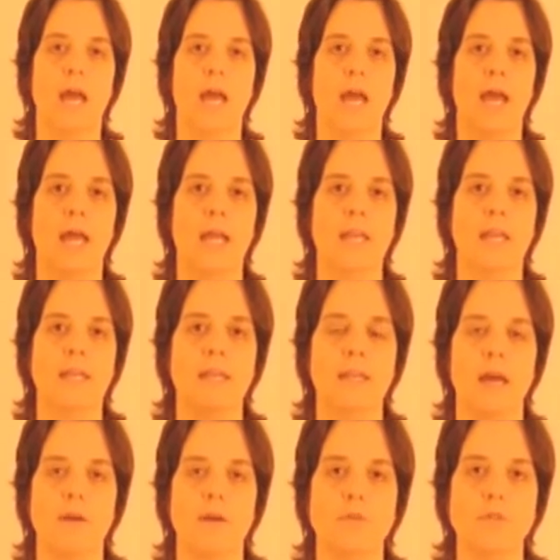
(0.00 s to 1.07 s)

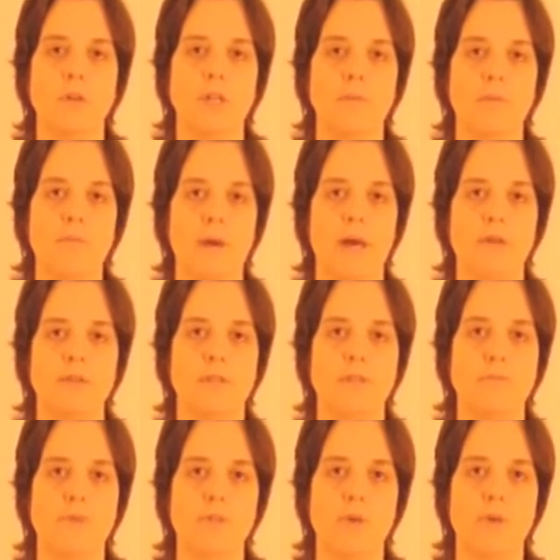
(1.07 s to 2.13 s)
And I was talking about the
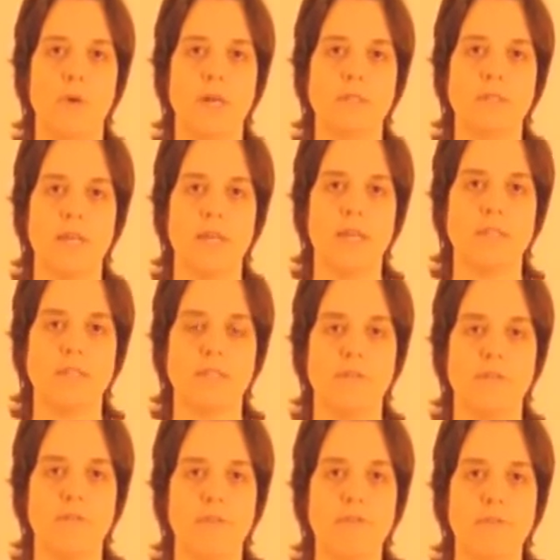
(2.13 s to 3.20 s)
psoas as
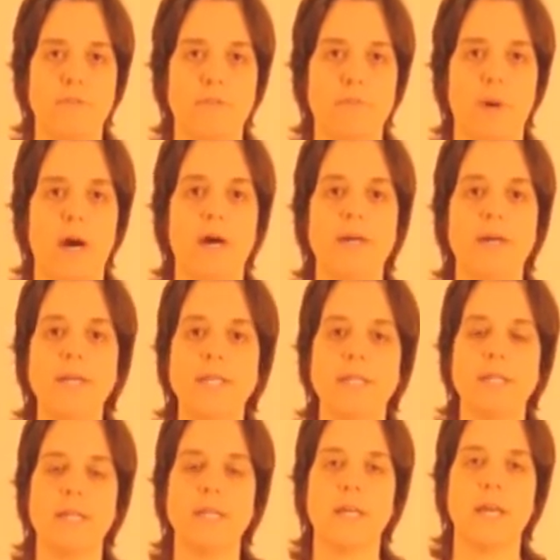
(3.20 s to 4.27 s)
the fifth part,
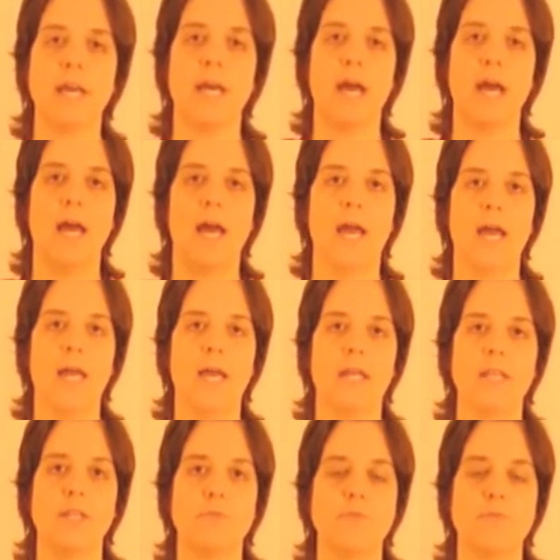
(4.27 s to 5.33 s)

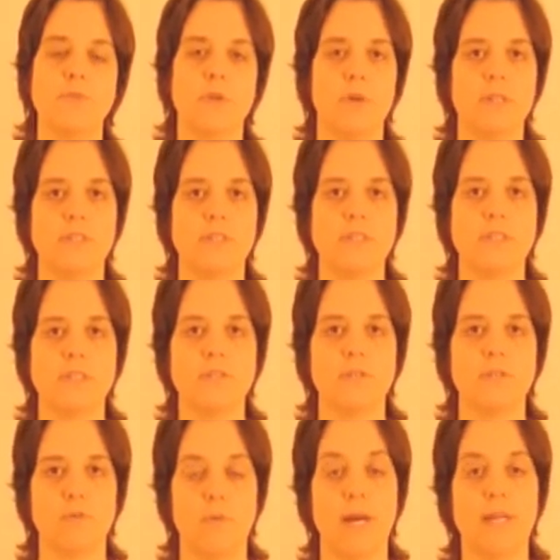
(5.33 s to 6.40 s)
and the psoas
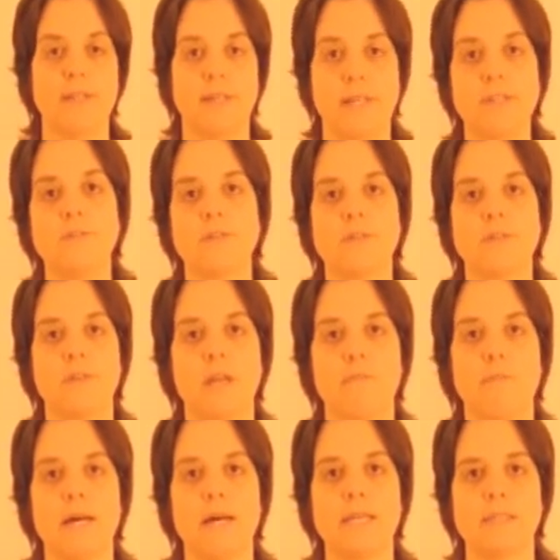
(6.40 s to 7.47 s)
is quite an interesting
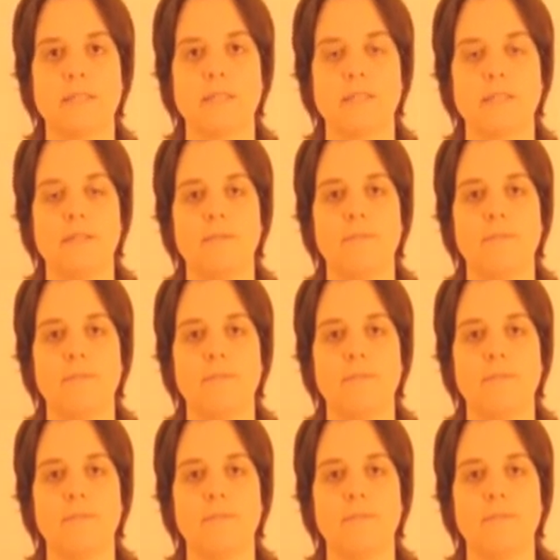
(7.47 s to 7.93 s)
muscle.